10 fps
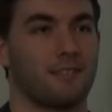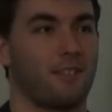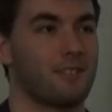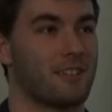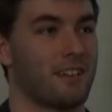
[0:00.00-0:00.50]

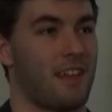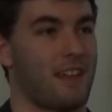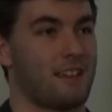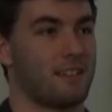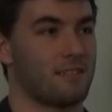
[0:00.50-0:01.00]
Turchik
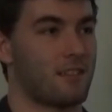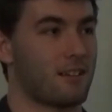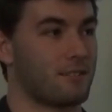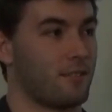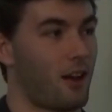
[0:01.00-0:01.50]
and
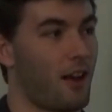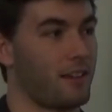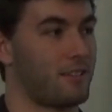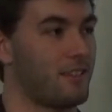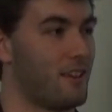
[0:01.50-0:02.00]
Dr.
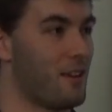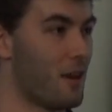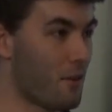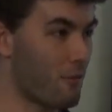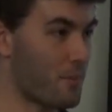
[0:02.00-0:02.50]
Hutton,
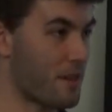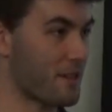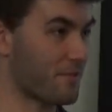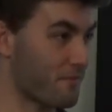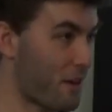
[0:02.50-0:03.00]
for
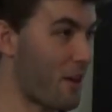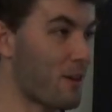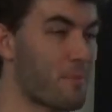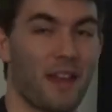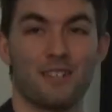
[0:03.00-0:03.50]
being
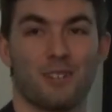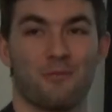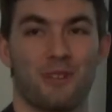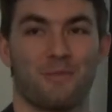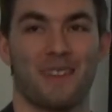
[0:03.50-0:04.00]
very
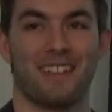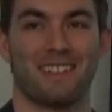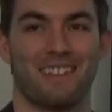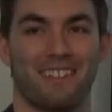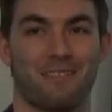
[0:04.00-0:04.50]
patient with me
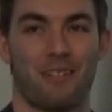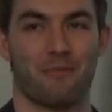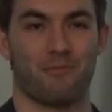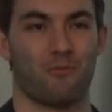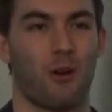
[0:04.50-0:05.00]
and
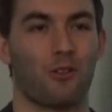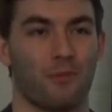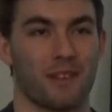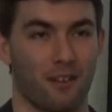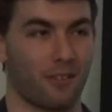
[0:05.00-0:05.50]

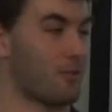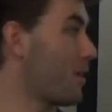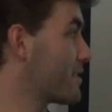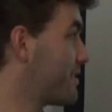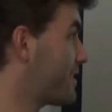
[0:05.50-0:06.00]
welcoming all the
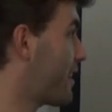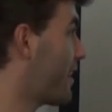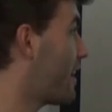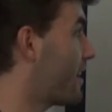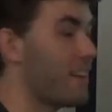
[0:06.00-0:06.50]
questions that I
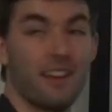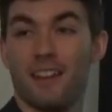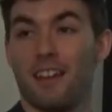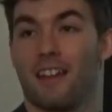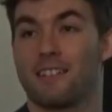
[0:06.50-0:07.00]
had,
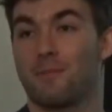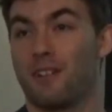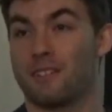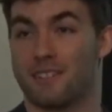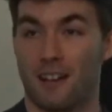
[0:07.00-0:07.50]
and as
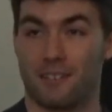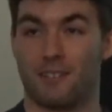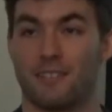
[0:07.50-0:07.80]
well as Dr.